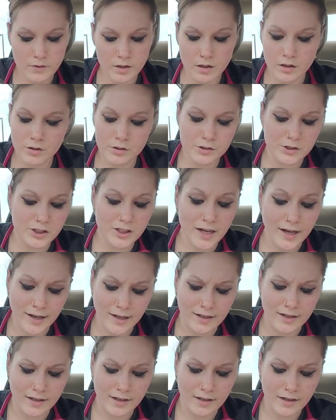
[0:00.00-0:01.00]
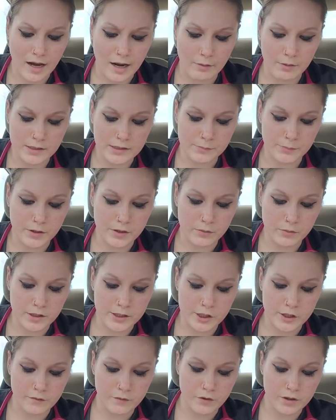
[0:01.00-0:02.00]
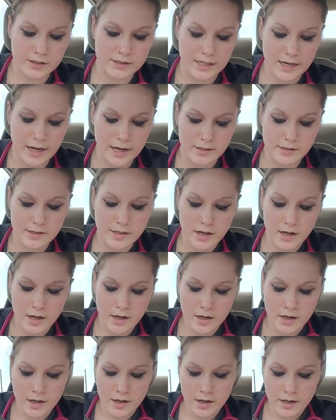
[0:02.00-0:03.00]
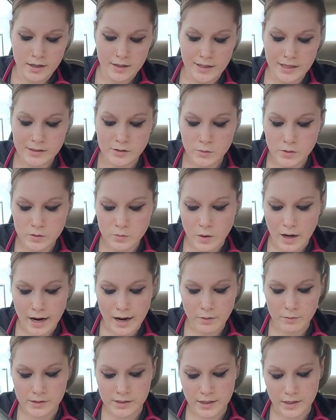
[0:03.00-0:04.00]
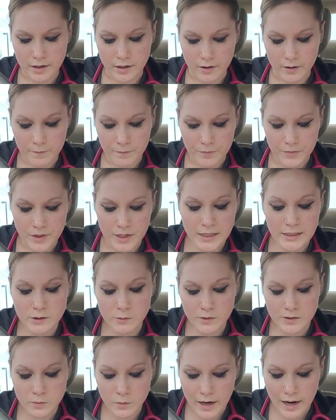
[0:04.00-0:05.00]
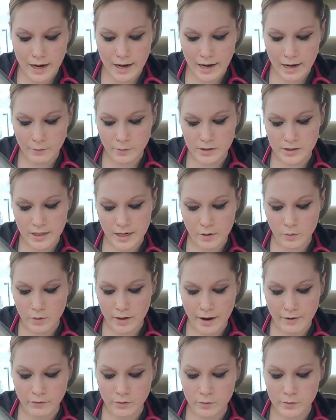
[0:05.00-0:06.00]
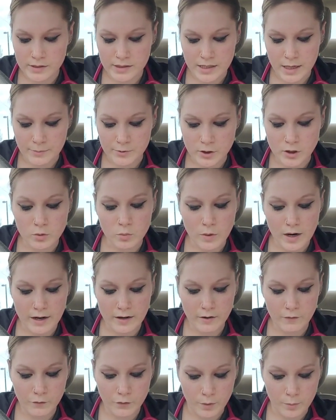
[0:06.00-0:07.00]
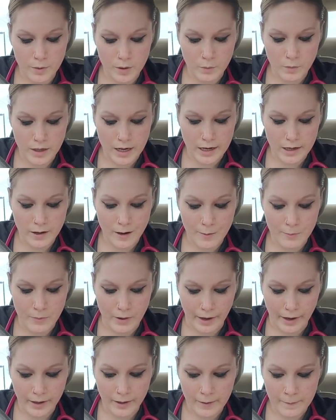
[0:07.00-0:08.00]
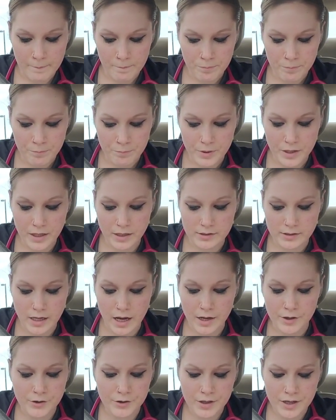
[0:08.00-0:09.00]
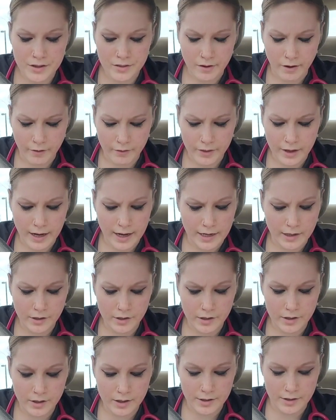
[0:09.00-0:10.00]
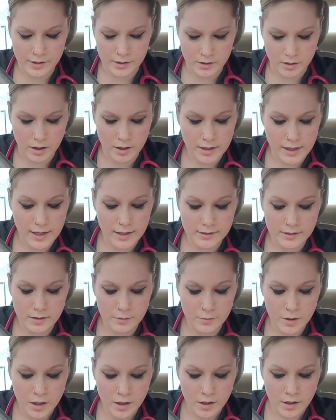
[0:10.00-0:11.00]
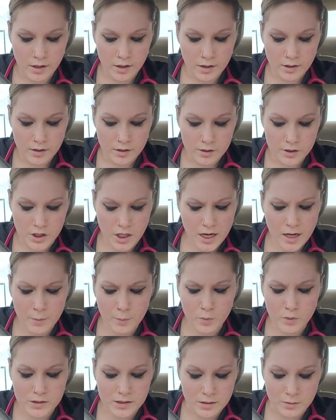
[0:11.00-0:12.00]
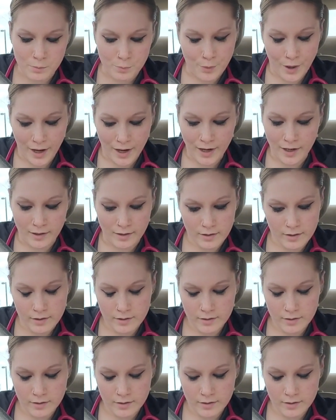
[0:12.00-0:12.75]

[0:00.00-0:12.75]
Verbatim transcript: Oh, Jake, I whispered, reaching for his hand. This was why I was here. This was why I would take whatever reception waited for me when I got back. Because underneath all the anger and the sarcasm, Jacob was in pain.